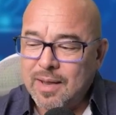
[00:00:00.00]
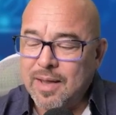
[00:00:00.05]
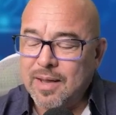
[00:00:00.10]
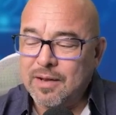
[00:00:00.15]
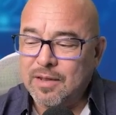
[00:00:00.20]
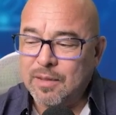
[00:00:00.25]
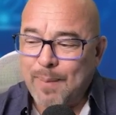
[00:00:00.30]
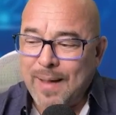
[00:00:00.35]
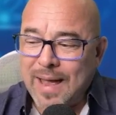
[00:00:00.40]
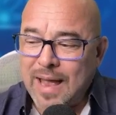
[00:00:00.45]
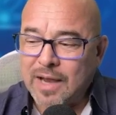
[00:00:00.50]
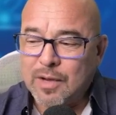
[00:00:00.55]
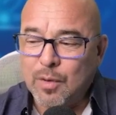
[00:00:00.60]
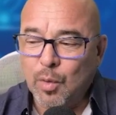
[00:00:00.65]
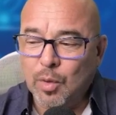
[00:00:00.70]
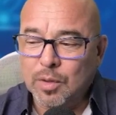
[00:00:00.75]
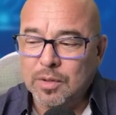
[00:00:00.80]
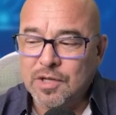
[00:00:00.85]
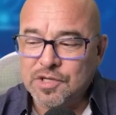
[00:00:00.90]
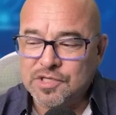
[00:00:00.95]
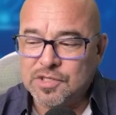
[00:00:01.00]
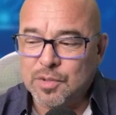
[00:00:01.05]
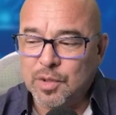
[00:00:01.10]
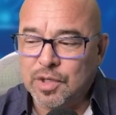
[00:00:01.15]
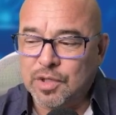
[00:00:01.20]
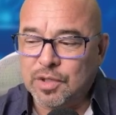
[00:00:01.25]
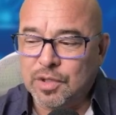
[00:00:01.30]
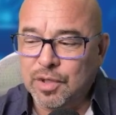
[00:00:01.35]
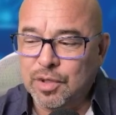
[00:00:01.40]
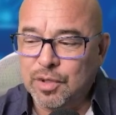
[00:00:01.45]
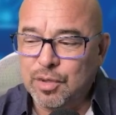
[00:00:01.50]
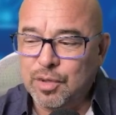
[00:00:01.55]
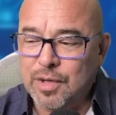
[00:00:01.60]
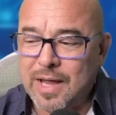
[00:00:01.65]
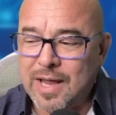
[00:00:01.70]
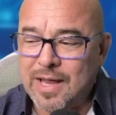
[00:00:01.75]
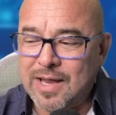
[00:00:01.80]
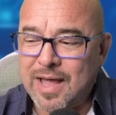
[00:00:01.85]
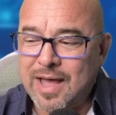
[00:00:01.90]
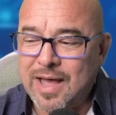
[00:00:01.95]
And the packet will also
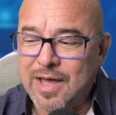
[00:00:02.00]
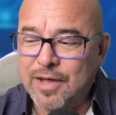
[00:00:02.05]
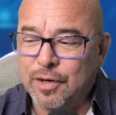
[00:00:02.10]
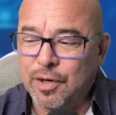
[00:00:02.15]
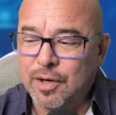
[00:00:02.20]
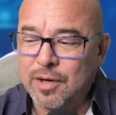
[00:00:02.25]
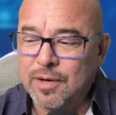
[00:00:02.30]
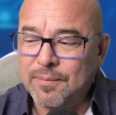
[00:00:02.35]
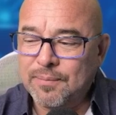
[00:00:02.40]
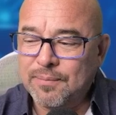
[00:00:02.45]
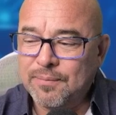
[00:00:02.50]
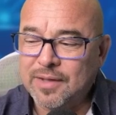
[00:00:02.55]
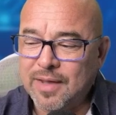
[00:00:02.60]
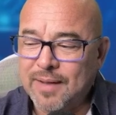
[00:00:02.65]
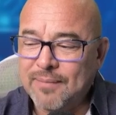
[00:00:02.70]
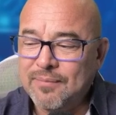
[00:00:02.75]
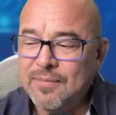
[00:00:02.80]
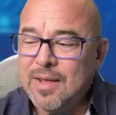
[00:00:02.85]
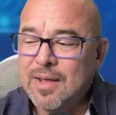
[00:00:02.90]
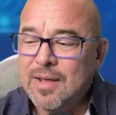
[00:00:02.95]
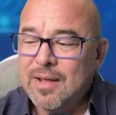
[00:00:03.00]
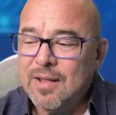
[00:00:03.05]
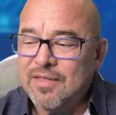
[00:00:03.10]
include a header. Okay.